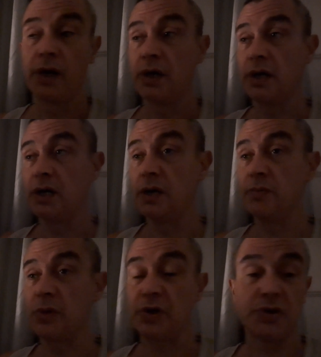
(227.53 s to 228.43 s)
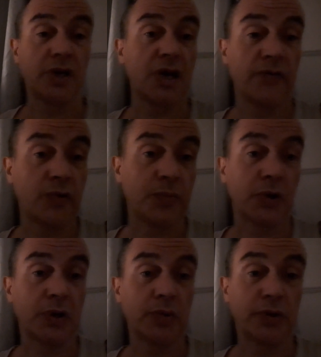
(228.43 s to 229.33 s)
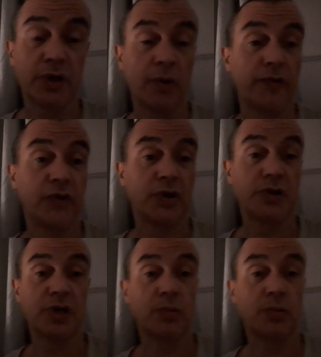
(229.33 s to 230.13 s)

Like I say, everybody with no evidence.